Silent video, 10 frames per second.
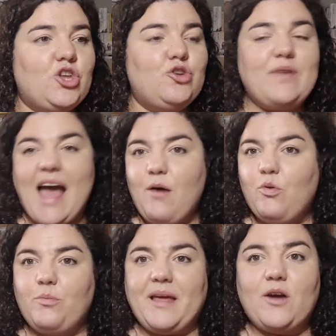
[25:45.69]
you now
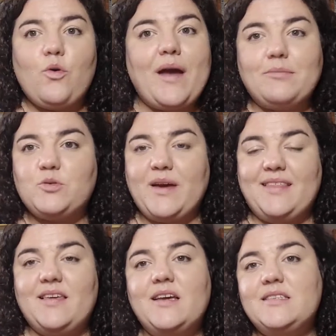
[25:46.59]
will be equipped
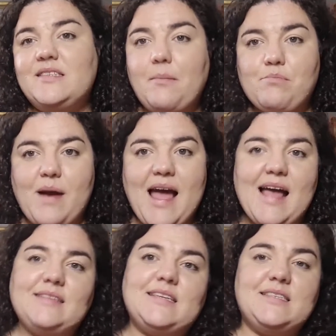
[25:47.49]
with some brands